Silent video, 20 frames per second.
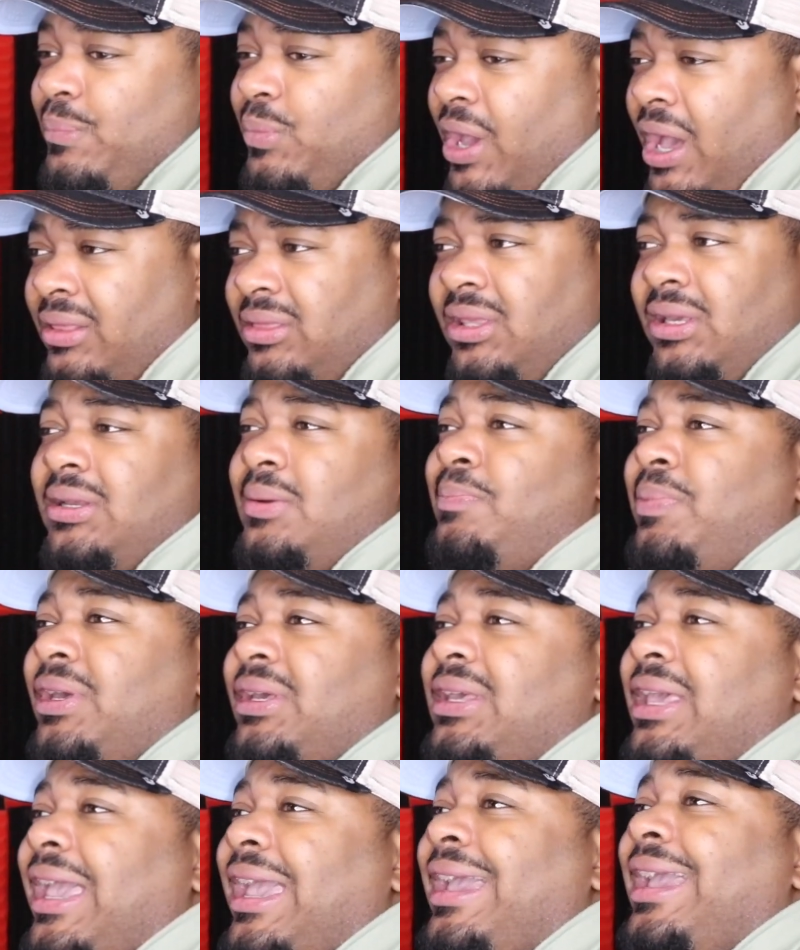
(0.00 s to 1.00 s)
I think
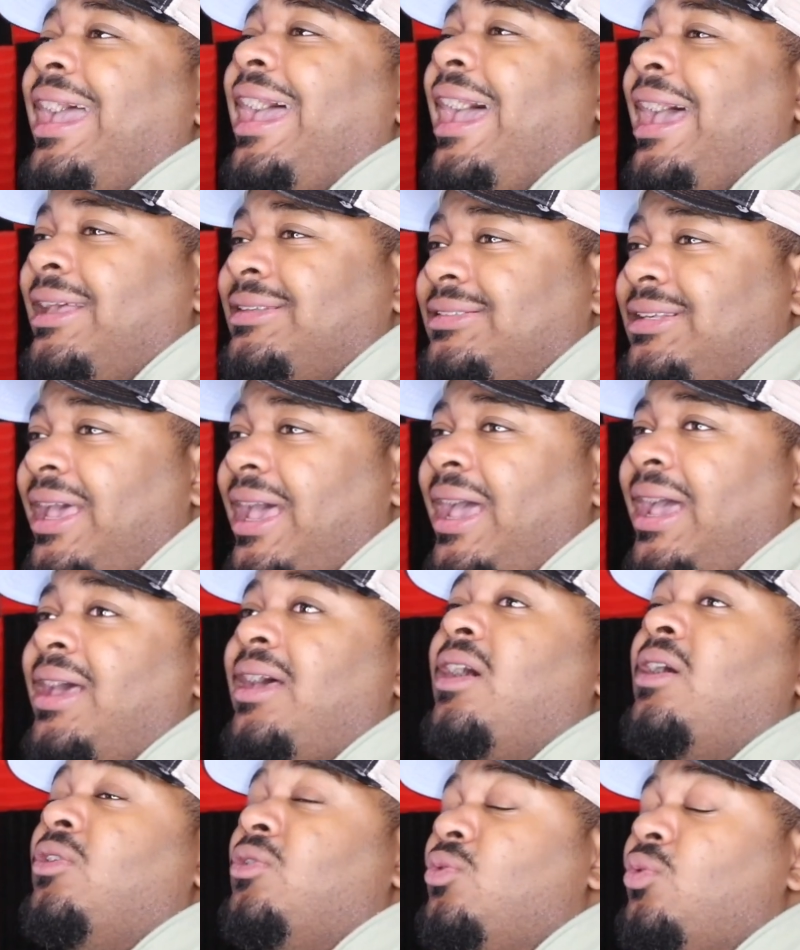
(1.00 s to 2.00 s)
Big K has had
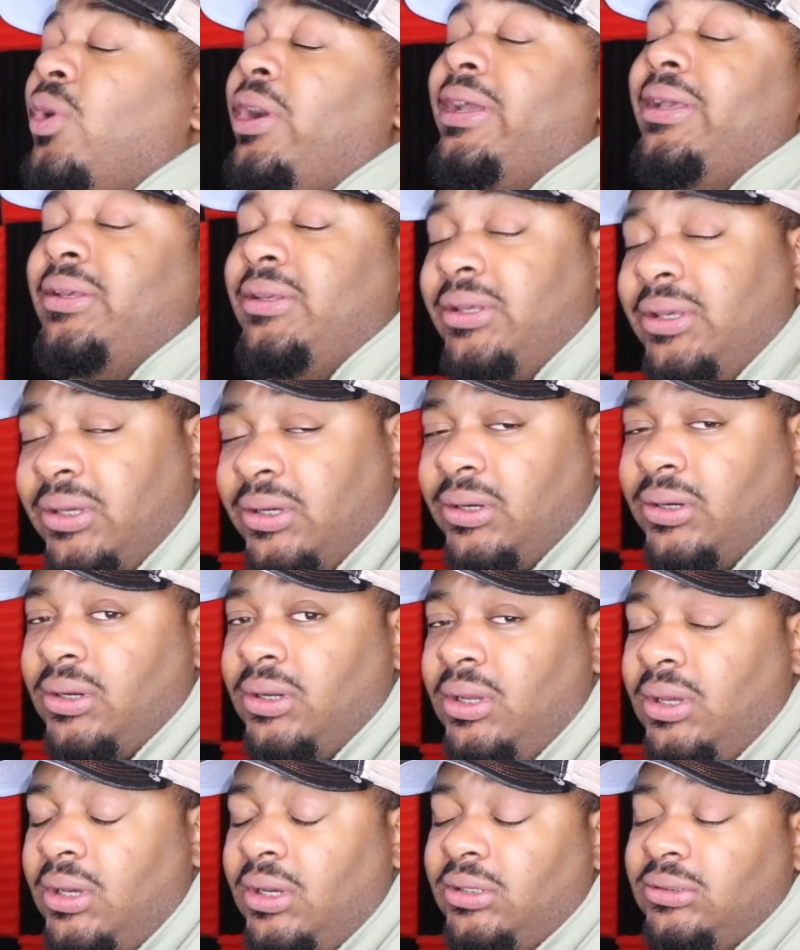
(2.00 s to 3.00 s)
a great year
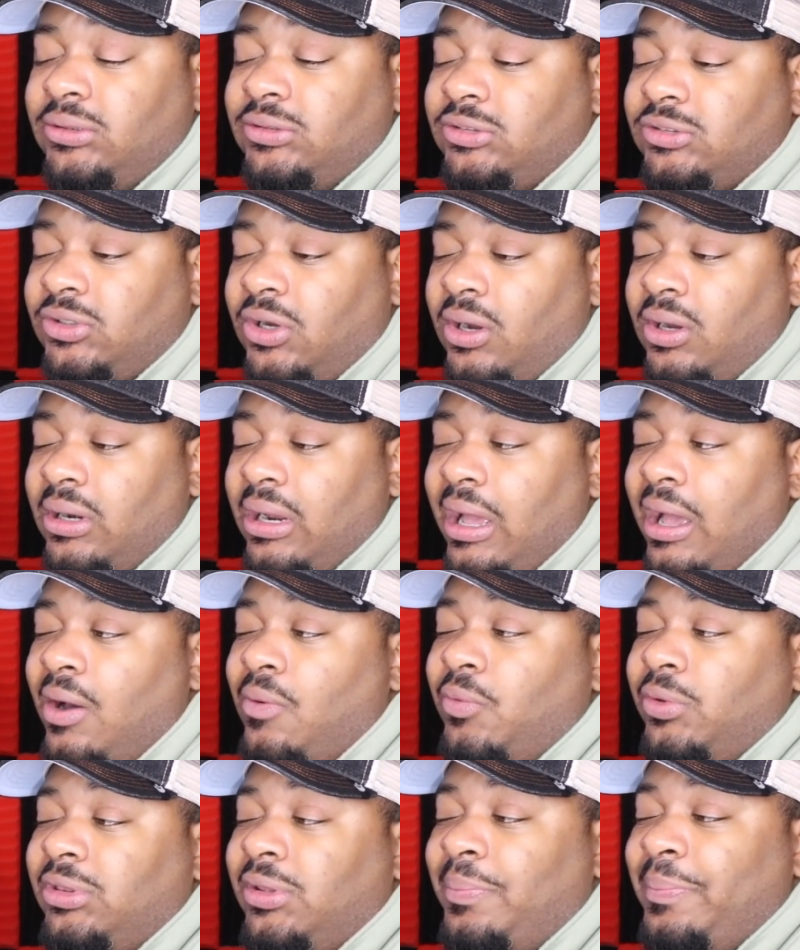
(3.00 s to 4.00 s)
to start
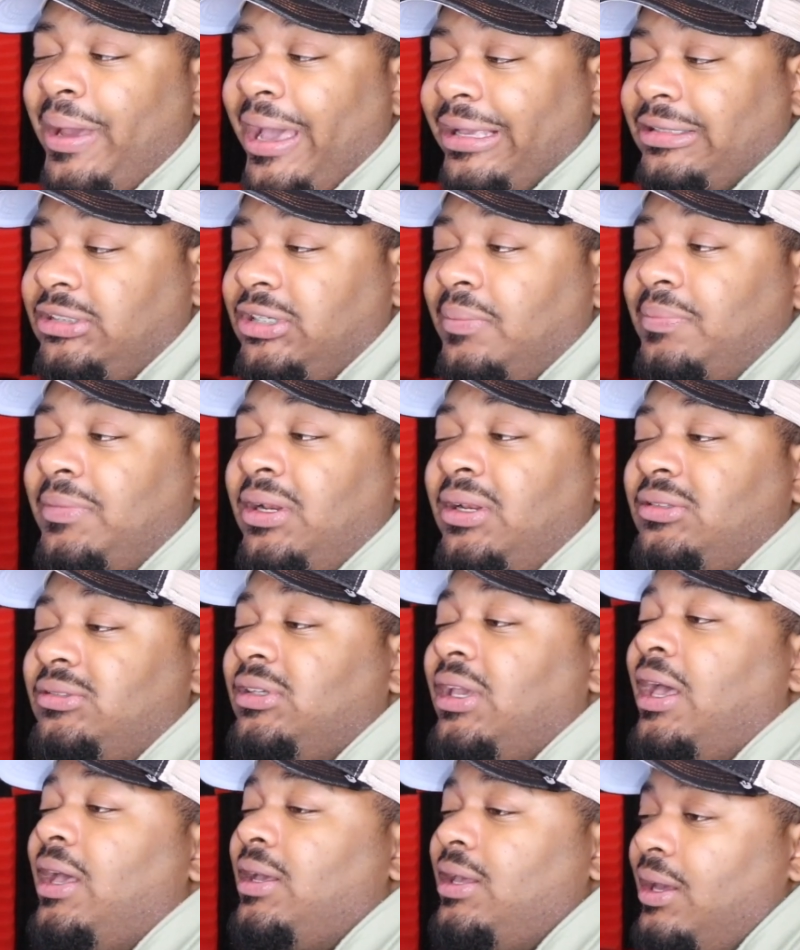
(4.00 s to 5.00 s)
out with the matchup that he's
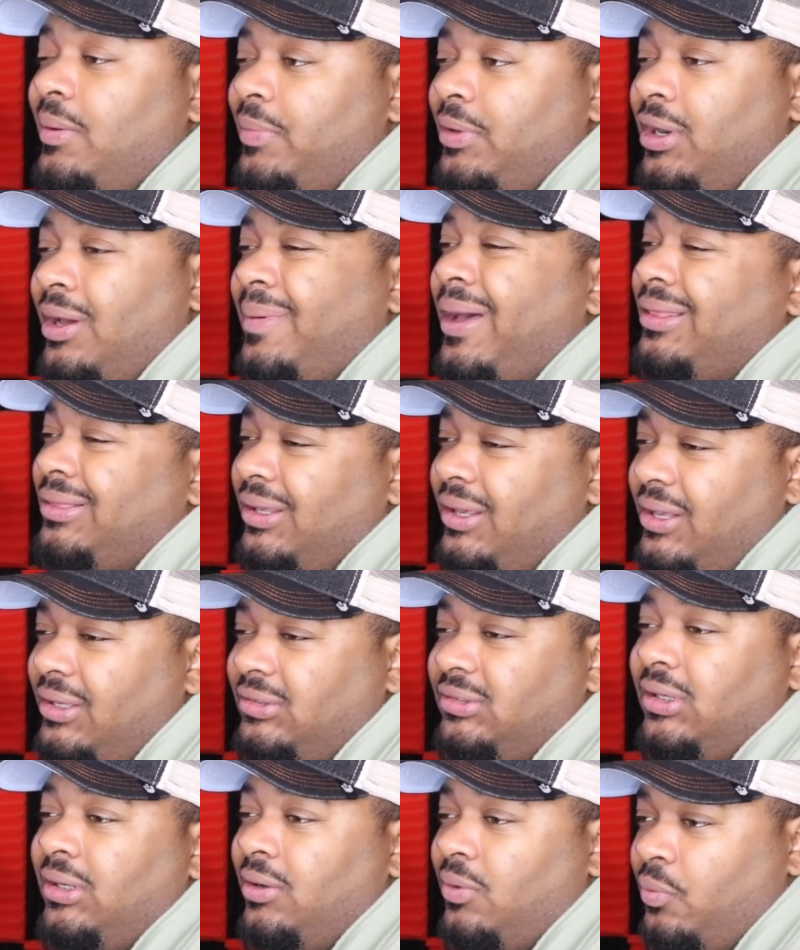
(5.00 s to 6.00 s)
got coming up. I think
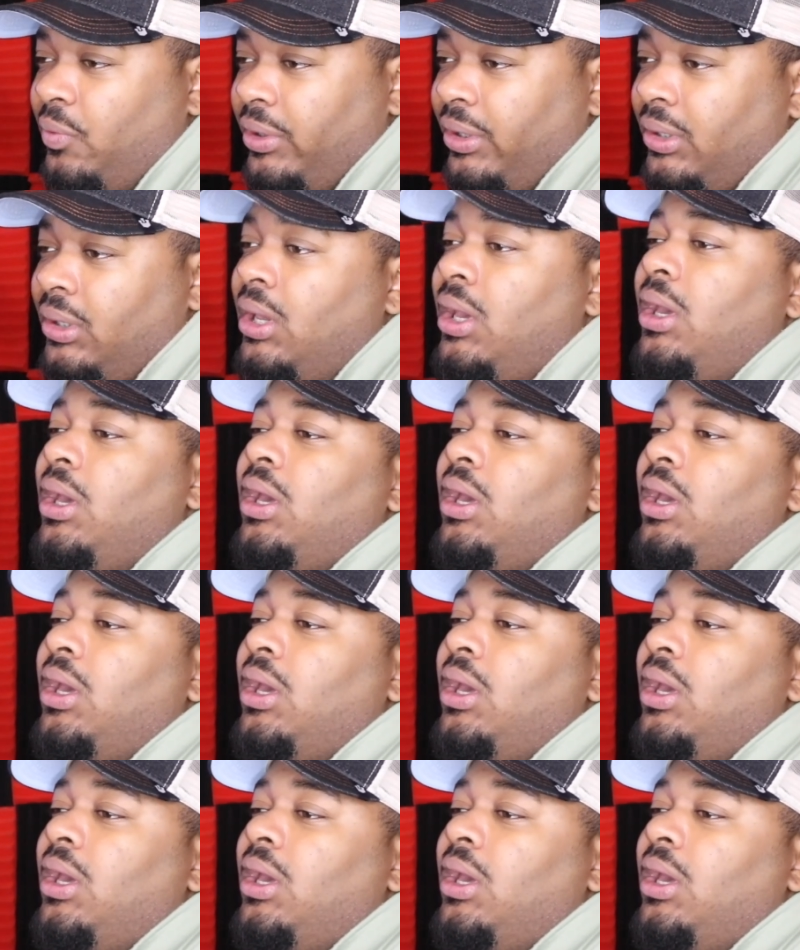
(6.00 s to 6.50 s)
he's gonna win.